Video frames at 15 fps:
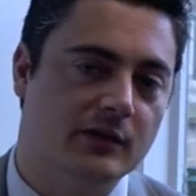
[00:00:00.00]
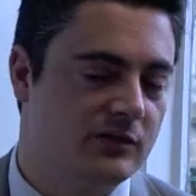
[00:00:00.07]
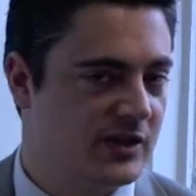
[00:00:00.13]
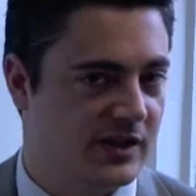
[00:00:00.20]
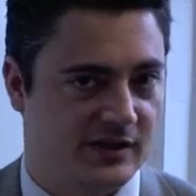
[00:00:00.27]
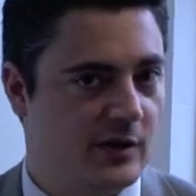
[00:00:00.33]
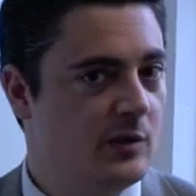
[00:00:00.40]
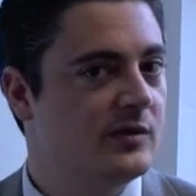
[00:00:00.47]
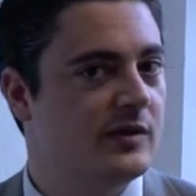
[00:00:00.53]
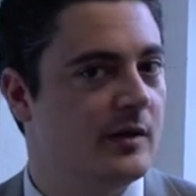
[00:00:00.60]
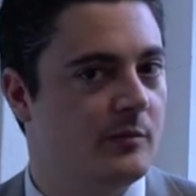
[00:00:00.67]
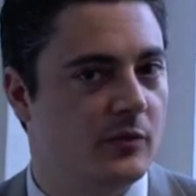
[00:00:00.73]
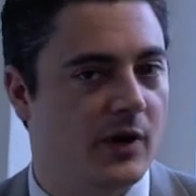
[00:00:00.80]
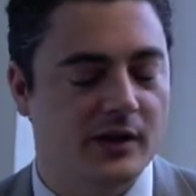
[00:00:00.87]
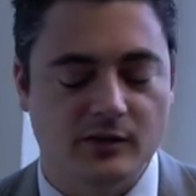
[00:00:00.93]
not just use
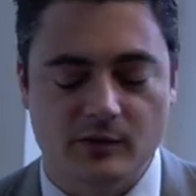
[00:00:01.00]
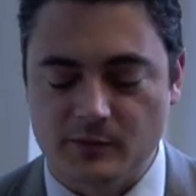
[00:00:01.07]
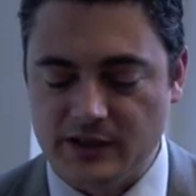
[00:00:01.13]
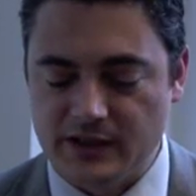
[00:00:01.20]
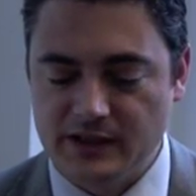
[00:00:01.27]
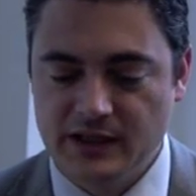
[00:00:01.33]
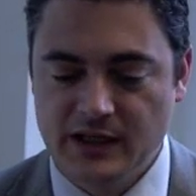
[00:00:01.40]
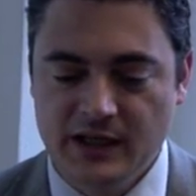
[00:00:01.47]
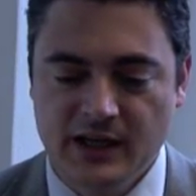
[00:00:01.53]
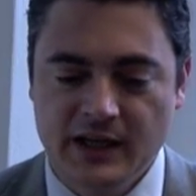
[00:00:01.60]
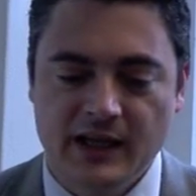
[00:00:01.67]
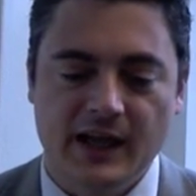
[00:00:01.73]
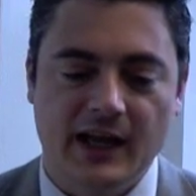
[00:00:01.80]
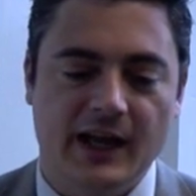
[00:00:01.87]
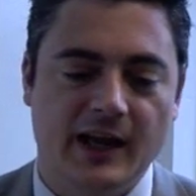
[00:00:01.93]
them randomly.
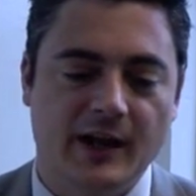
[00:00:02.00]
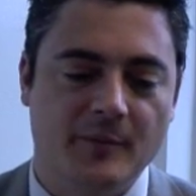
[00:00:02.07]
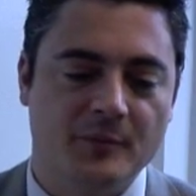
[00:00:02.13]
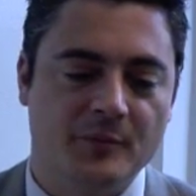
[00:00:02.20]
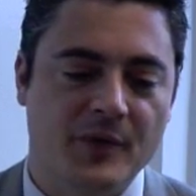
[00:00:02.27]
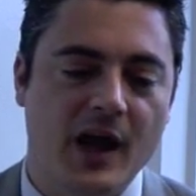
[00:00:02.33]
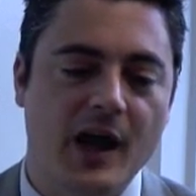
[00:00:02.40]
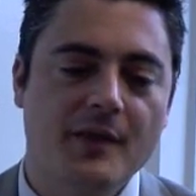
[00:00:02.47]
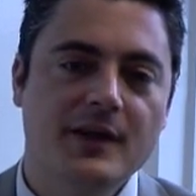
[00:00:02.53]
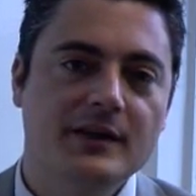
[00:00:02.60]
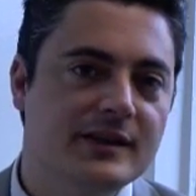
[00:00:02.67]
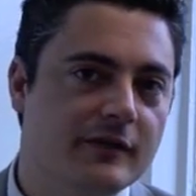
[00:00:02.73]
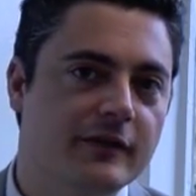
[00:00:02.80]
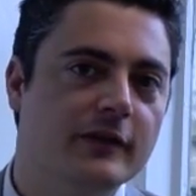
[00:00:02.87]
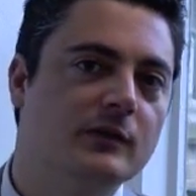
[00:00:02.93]
Are they
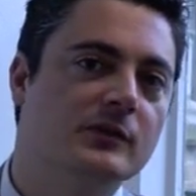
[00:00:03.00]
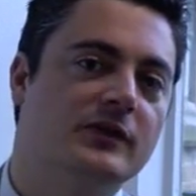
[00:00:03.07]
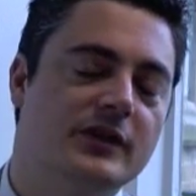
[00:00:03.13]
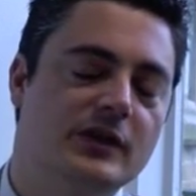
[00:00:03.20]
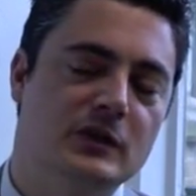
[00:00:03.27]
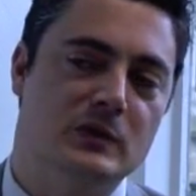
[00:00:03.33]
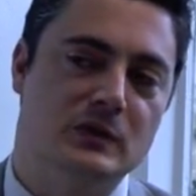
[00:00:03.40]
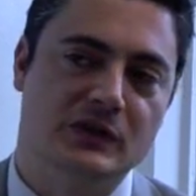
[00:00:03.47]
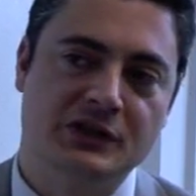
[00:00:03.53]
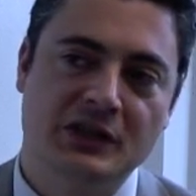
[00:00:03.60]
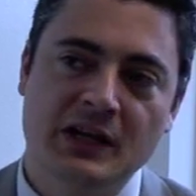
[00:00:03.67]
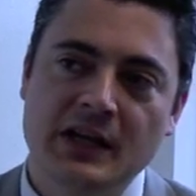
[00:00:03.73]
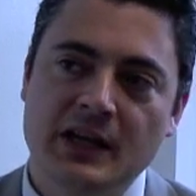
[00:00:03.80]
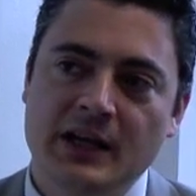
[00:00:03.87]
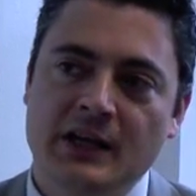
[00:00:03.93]
difficult to use?
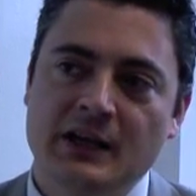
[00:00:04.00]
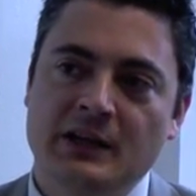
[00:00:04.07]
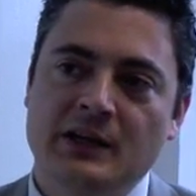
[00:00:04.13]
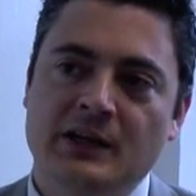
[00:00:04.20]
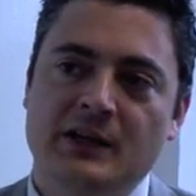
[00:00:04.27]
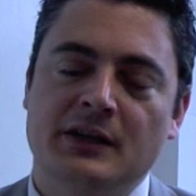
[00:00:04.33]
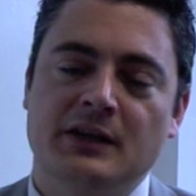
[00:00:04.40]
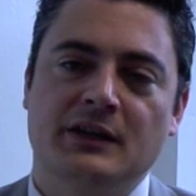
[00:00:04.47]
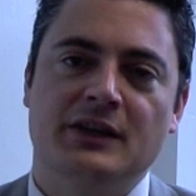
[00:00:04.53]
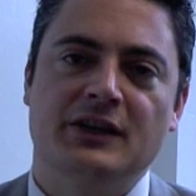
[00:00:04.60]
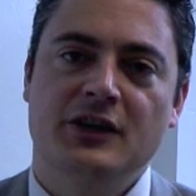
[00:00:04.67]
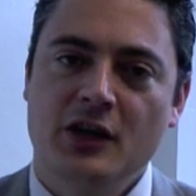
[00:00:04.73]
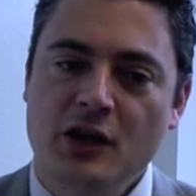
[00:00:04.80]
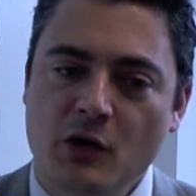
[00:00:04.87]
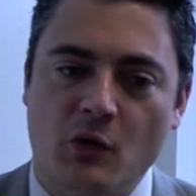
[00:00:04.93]

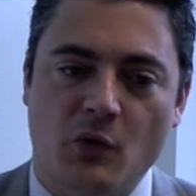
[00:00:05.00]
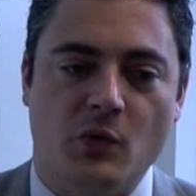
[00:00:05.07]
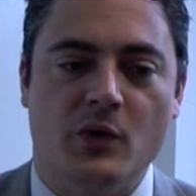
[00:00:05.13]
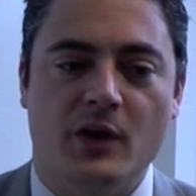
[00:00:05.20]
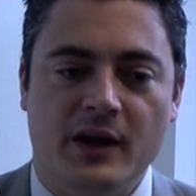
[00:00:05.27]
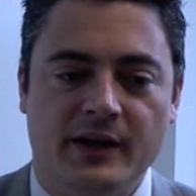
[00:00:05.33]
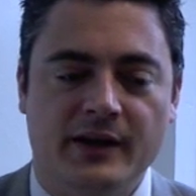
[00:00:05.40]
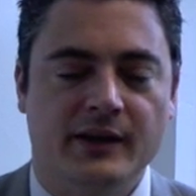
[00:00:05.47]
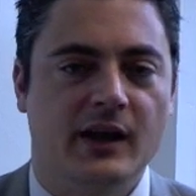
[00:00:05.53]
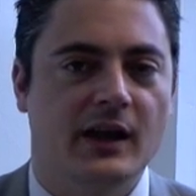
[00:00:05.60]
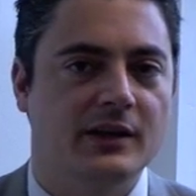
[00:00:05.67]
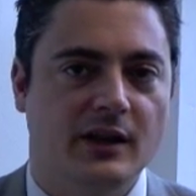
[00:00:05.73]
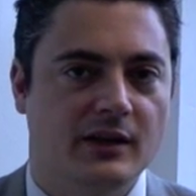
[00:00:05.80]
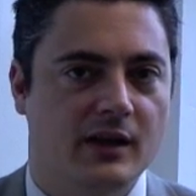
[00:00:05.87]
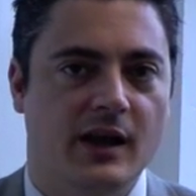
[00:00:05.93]
No,
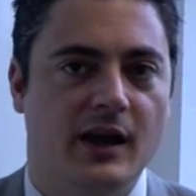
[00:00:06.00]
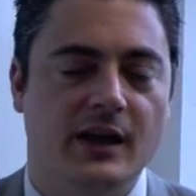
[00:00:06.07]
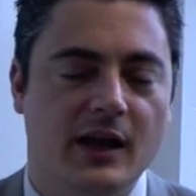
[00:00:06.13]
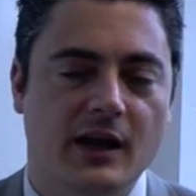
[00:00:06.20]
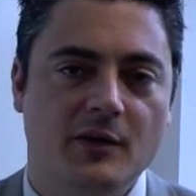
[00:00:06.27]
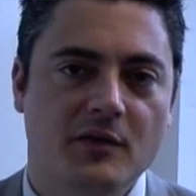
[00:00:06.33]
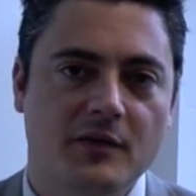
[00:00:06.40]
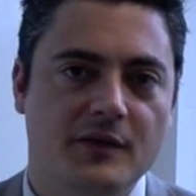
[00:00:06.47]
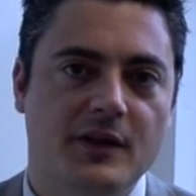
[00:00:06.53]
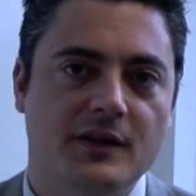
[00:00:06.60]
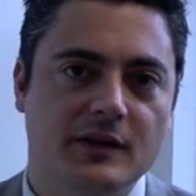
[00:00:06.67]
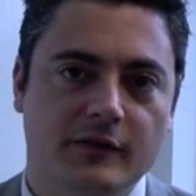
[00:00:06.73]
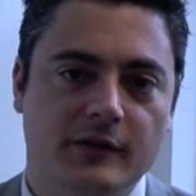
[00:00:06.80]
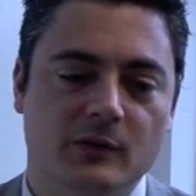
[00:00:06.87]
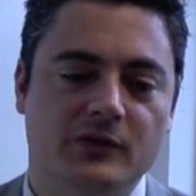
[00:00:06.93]
I don't think they're
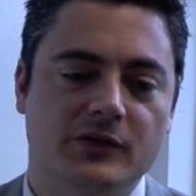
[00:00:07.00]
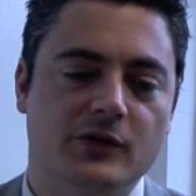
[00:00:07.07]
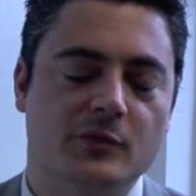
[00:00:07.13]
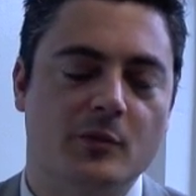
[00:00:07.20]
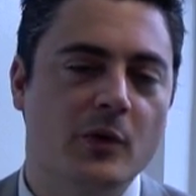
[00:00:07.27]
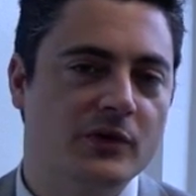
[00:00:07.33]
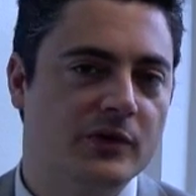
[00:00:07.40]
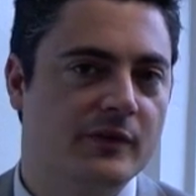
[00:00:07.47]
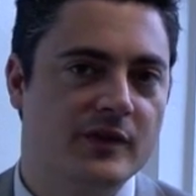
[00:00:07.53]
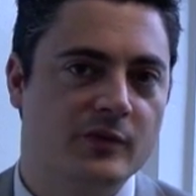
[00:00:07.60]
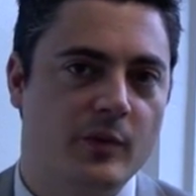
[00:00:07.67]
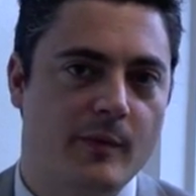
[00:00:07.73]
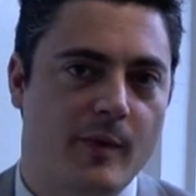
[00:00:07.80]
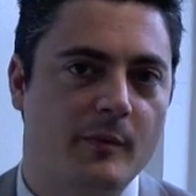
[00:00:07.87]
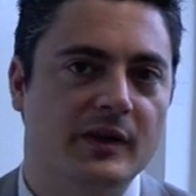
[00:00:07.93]
difficult to use. Most of these
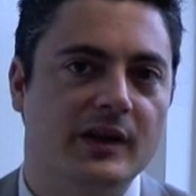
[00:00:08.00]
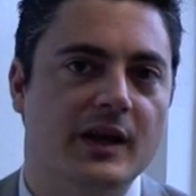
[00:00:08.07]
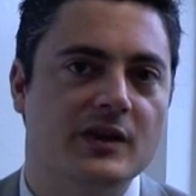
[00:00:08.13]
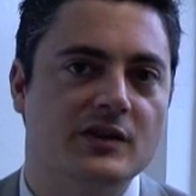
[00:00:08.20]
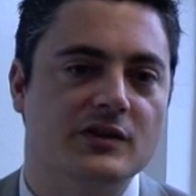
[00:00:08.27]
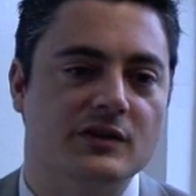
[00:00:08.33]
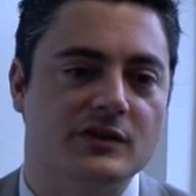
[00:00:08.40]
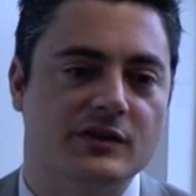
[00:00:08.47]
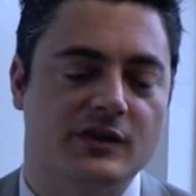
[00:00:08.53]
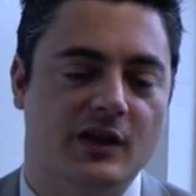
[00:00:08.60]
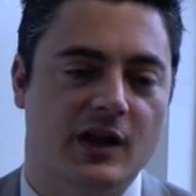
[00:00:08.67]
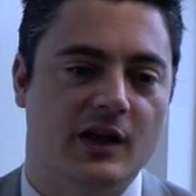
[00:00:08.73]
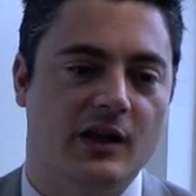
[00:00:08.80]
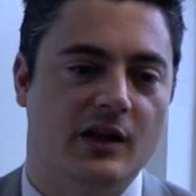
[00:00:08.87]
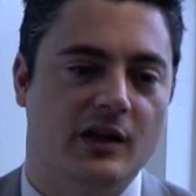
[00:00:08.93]
web applications
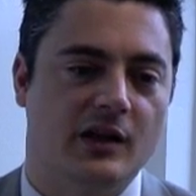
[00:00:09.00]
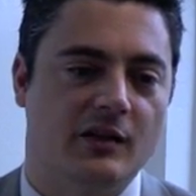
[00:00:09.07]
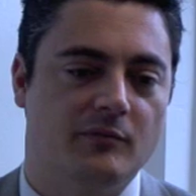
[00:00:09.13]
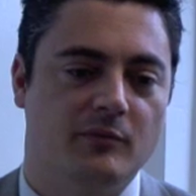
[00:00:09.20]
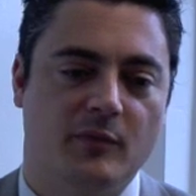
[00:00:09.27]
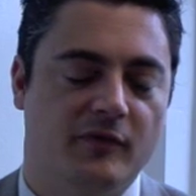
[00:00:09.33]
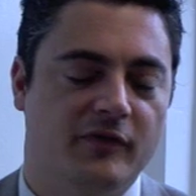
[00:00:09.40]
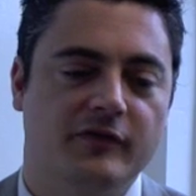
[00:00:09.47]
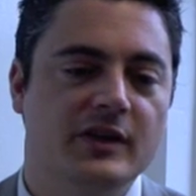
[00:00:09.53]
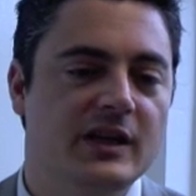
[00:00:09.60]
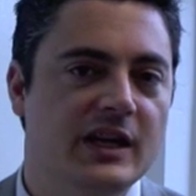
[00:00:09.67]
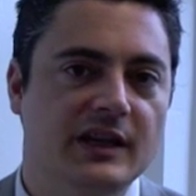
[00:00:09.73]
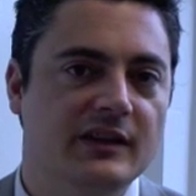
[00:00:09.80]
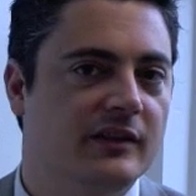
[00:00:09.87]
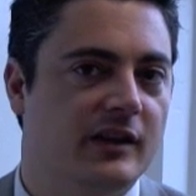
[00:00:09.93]
are
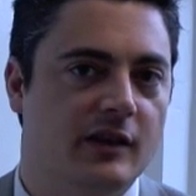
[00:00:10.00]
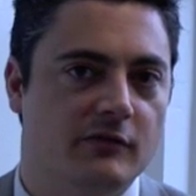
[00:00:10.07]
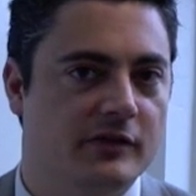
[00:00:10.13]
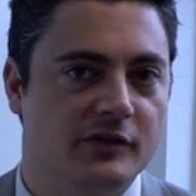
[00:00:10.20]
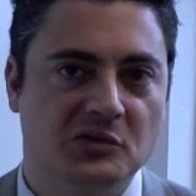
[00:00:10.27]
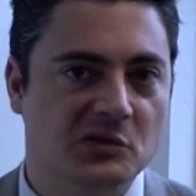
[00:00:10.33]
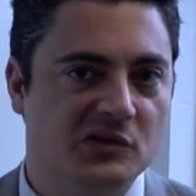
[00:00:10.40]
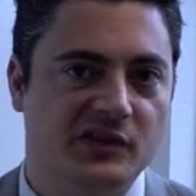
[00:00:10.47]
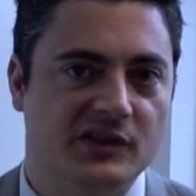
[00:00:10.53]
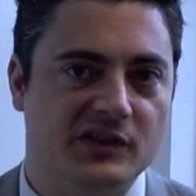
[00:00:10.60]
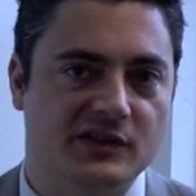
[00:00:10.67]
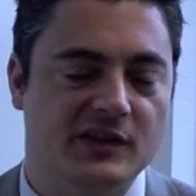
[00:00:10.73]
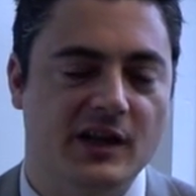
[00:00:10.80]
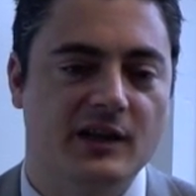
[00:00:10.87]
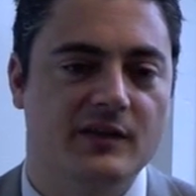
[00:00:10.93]
free internet
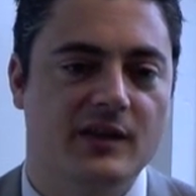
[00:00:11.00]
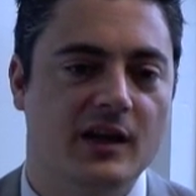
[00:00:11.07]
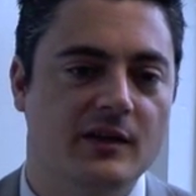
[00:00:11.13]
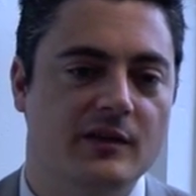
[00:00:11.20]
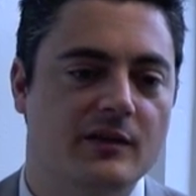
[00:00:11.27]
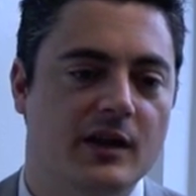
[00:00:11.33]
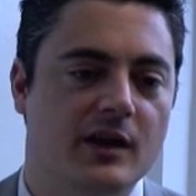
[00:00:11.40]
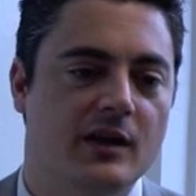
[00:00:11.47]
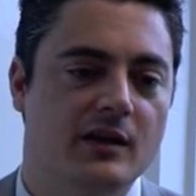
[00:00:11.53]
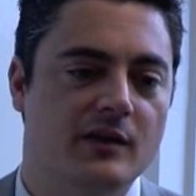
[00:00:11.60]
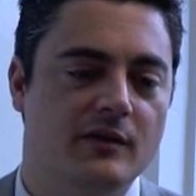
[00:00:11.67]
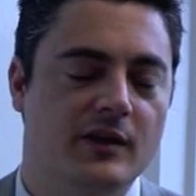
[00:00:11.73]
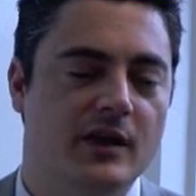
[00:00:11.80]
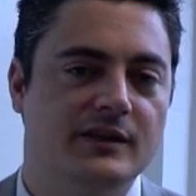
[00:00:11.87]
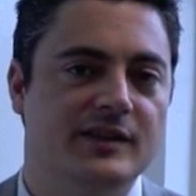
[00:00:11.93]
resources.
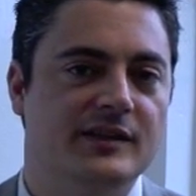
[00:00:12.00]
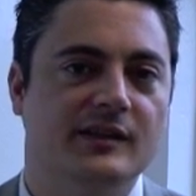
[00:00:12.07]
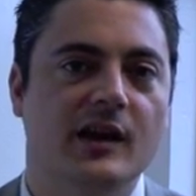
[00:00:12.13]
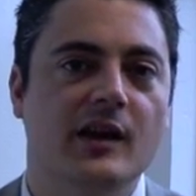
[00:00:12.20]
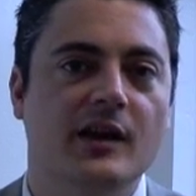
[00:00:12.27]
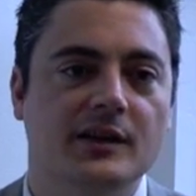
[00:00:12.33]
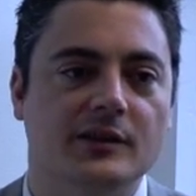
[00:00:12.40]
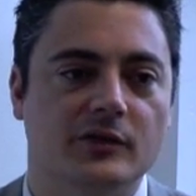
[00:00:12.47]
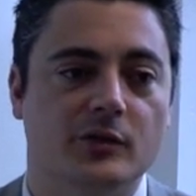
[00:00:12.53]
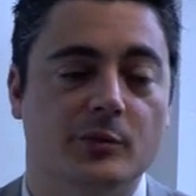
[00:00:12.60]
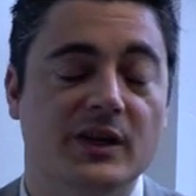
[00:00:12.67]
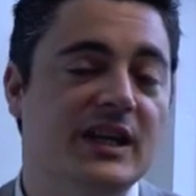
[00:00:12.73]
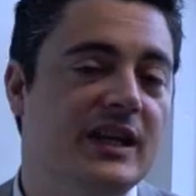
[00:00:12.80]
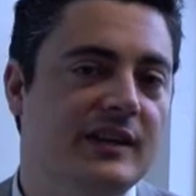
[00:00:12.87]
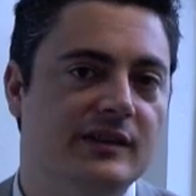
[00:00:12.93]
They're designed to
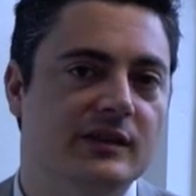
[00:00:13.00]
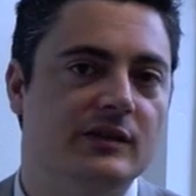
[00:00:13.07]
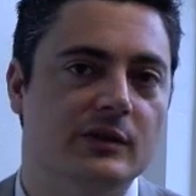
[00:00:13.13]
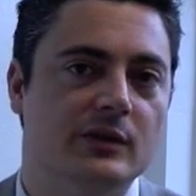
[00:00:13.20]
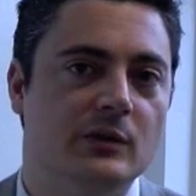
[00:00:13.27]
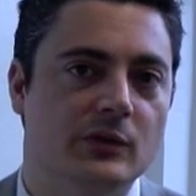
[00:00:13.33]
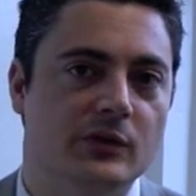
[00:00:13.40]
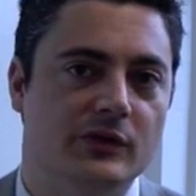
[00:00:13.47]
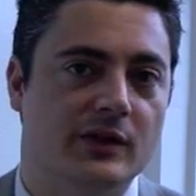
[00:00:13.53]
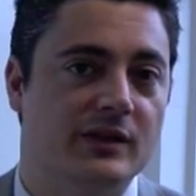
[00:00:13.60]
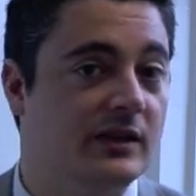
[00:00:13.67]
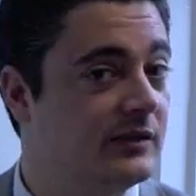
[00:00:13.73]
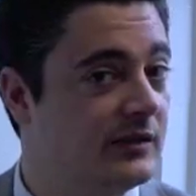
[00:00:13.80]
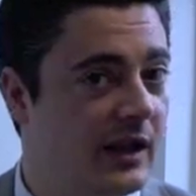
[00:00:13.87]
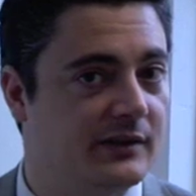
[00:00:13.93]
be easy to use
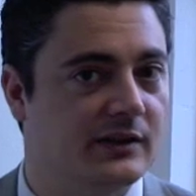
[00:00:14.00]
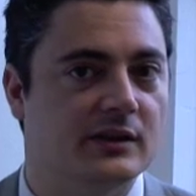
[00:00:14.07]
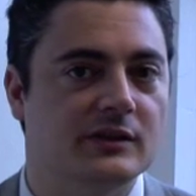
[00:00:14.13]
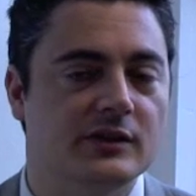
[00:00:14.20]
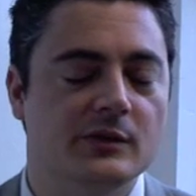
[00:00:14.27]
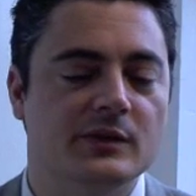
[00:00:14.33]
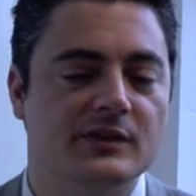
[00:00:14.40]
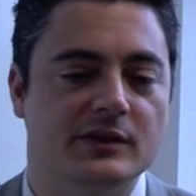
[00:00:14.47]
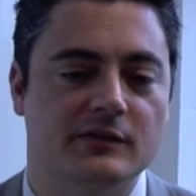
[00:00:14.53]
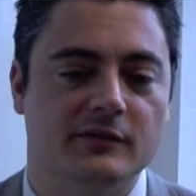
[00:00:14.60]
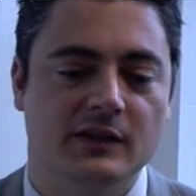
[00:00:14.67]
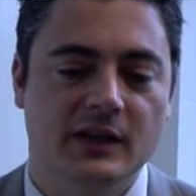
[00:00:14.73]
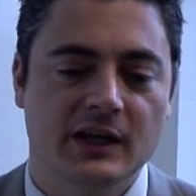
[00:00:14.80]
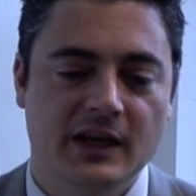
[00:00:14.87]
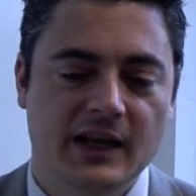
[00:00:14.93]
and intuitive.